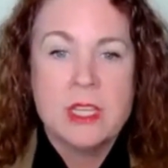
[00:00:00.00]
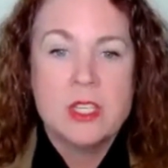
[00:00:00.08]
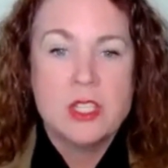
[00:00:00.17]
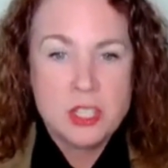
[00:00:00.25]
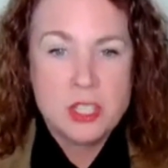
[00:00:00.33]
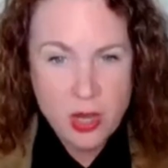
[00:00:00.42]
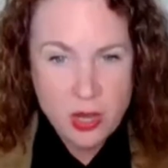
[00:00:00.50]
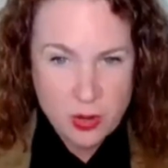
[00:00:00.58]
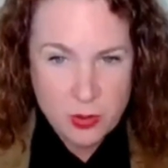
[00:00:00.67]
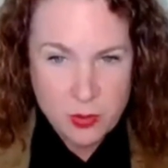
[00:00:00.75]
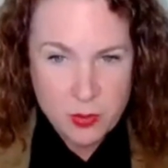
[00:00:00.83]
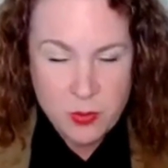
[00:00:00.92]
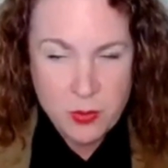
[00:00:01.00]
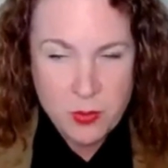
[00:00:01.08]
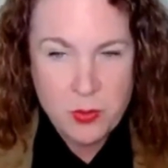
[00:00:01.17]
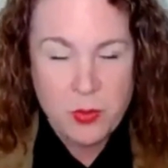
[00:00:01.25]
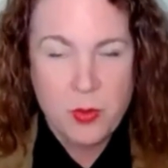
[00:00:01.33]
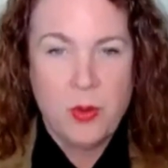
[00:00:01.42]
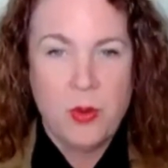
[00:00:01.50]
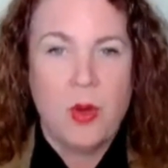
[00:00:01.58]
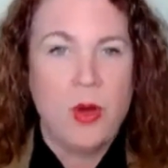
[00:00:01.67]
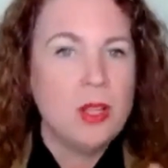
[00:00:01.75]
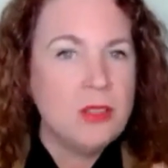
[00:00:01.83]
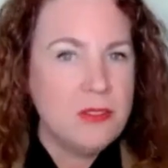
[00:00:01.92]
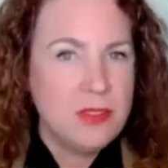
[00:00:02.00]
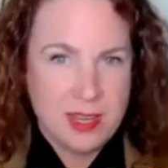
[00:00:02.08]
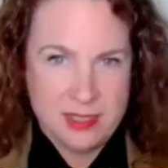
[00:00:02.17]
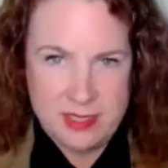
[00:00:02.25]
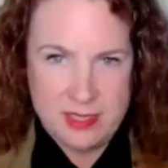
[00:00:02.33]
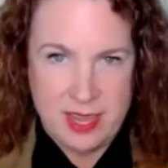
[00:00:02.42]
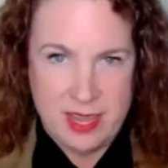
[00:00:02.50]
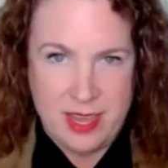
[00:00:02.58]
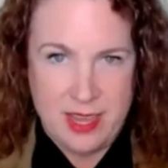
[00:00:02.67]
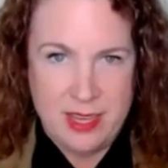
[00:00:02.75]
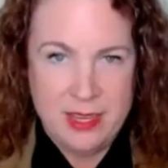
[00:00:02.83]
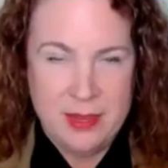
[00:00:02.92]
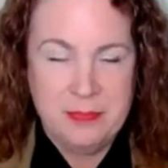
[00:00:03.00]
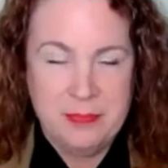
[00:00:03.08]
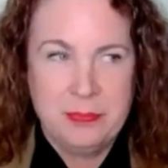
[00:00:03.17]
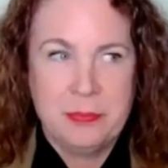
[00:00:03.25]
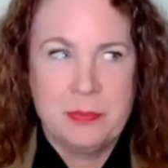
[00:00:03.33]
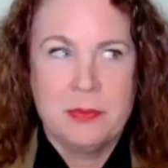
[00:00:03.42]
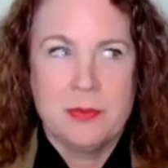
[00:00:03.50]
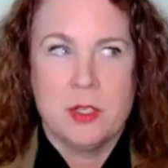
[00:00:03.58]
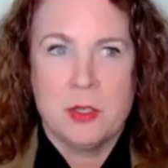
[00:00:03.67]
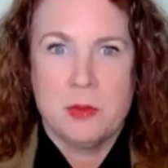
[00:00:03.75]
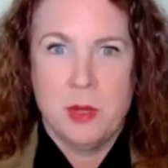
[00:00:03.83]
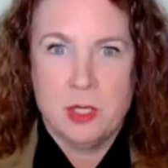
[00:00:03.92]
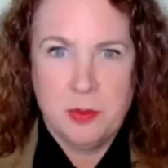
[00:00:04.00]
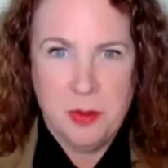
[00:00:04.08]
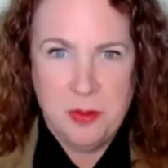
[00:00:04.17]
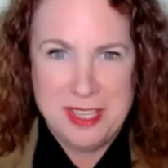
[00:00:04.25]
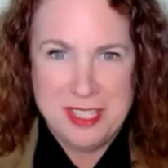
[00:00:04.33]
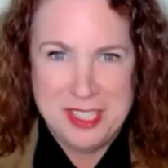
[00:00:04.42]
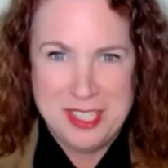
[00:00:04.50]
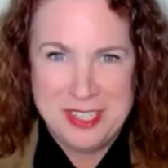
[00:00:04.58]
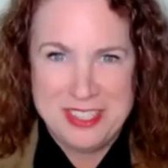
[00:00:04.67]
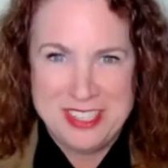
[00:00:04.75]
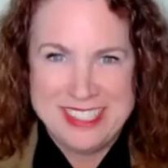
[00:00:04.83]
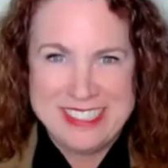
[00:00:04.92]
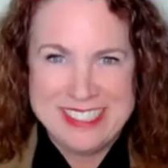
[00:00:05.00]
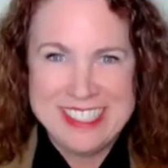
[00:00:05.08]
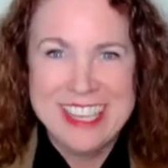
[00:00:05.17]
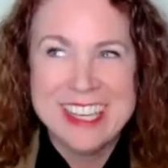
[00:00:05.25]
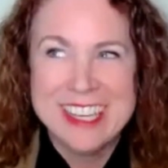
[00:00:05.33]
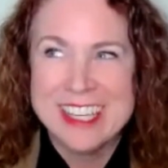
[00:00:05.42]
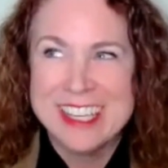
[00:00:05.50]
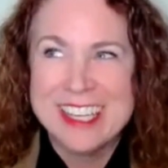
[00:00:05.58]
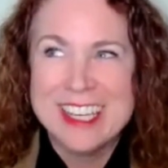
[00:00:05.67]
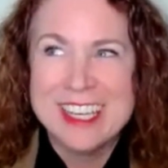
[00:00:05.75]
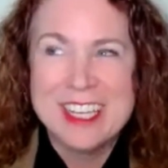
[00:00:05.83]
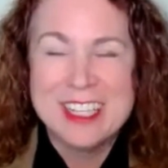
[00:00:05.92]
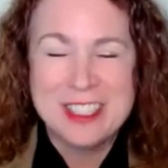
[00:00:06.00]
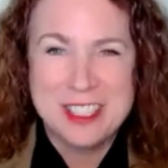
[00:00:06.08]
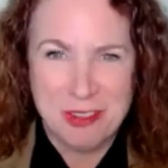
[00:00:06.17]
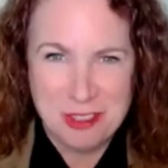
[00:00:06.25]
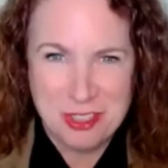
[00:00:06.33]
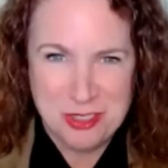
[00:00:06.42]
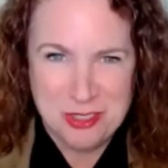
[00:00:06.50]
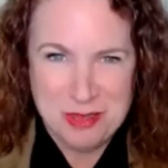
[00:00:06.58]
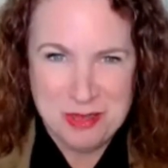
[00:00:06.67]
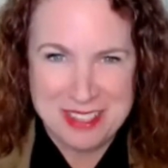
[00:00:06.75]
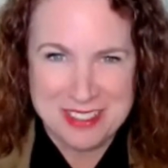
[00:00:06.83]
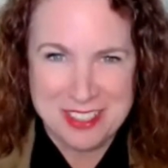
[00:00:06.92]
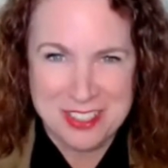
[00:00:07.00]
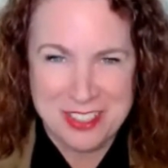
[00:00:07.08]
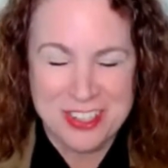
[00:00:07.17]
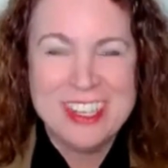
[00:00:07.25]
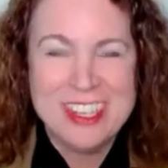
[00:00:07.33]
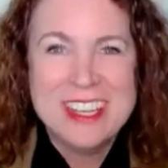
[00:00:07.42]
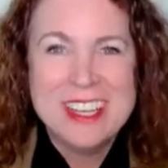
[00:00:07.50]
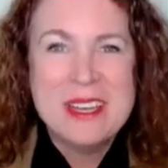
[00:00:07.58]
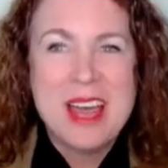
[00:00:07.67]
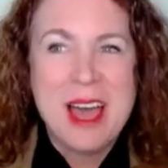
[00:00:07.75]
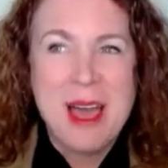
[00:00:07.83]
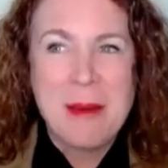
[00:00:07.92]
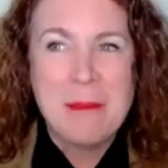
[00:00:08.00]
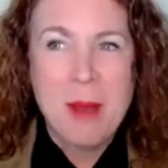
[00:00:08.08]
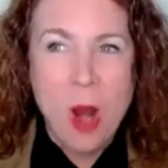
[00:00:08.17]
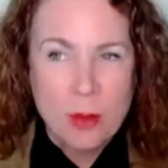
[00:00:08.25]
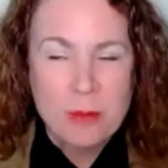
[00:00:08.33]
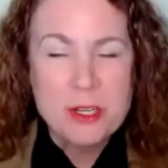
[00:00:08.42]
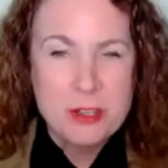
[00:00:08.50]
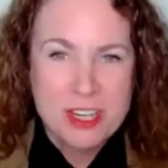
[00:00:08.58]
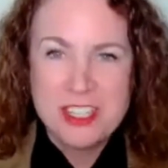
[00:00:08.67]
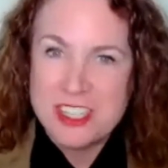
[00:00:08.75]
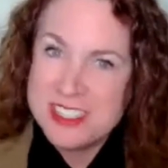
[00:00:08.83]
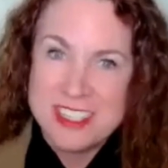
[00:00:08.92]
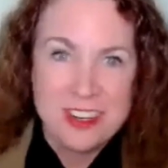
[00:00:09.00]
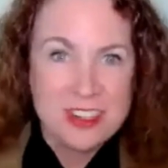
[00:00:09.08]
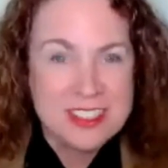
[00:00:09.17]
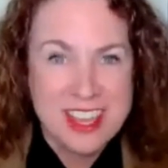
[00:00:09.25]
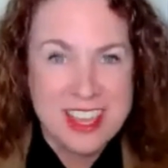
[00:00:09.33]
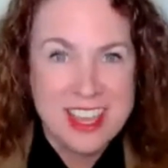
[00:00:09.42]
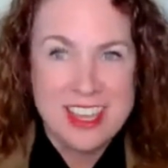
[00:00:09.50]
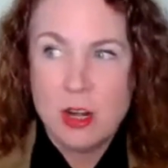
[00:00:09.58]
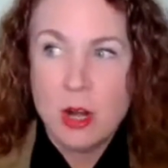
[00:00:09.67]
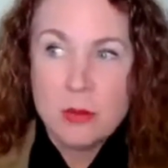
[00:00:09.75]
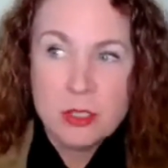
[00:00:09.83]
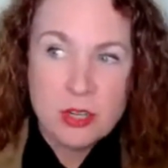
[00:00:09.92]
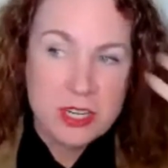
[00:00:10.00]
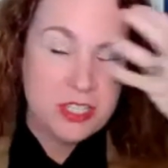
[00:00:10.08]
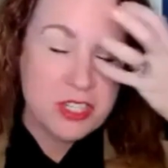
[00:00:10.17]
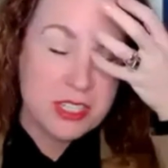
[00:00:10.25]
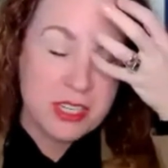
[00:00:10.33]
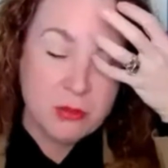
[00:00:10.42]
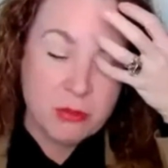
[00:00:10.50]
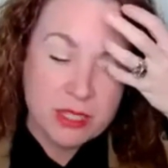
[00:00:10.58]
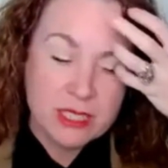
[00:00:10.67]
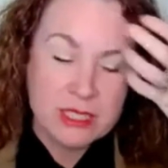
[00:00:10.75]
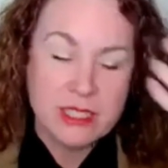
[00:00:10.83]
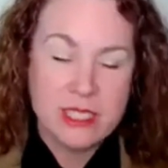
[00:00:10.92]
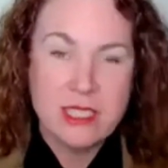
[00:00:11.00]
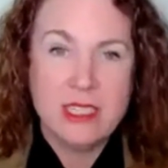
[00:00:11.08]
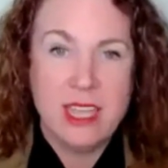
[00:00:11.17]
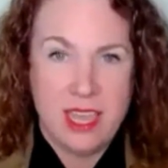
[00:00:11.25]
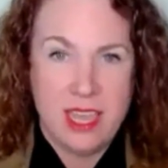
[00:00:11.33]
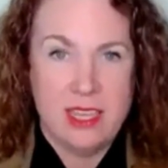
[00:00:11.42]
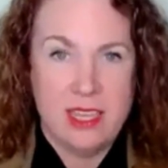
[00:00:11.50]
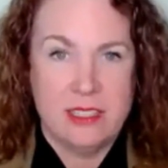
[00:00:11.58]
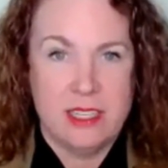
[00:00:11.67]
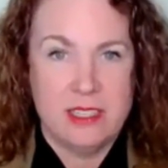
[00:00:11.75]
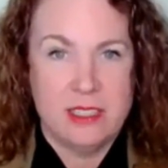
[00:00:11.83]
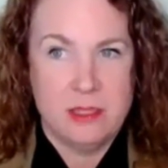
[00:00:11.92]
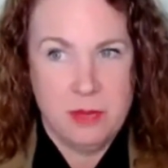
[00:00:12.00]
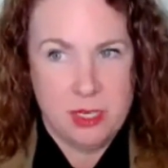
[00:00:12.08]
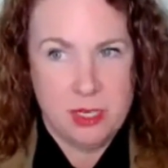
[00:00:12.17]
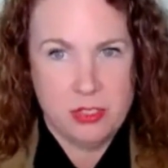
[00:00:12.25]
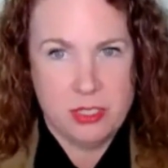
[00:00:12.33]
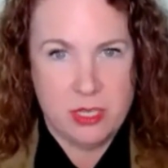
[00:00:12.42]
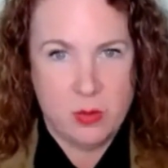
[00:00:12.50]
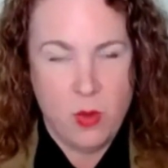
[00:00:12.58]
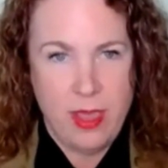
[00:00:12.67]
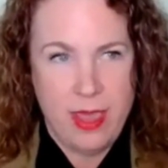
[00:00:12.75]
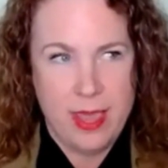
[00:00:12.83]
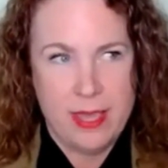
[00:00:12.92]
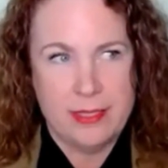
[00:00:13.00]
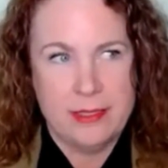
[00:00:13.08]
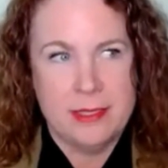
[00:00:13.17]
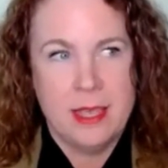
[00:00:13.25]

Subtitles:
So all of that to say, there's multiple ways to do this. Don't shoot the messenger. Arbitration is here to stay, and arbitration can really lend a hand in some interesting ways.